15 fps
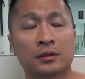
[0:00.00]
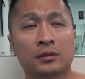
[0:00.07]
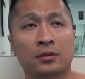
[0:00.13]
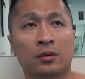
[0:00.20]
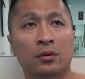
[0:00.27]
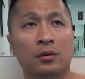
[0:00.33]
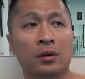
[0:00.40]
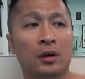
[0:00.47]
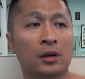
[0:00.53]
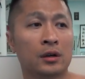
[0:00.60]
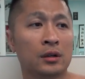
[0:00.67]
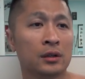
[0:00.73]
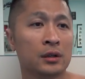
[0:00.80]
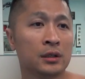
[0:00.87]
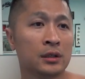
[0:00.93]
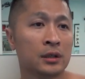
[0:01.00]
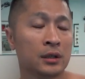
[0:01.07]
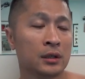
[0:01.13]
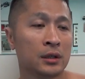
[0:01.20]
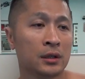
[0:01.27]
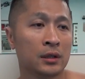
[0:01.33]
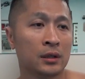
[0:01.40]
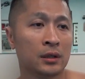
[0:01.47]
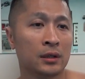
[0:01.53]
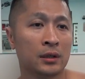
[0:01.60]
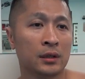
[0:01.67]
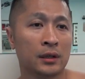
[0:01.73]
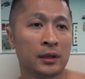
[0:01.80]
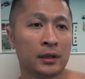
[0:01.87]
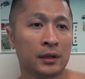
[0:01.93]
wholeheartedly
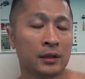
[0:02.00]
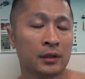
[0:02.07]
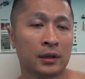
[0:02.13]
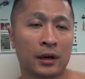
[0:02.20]
and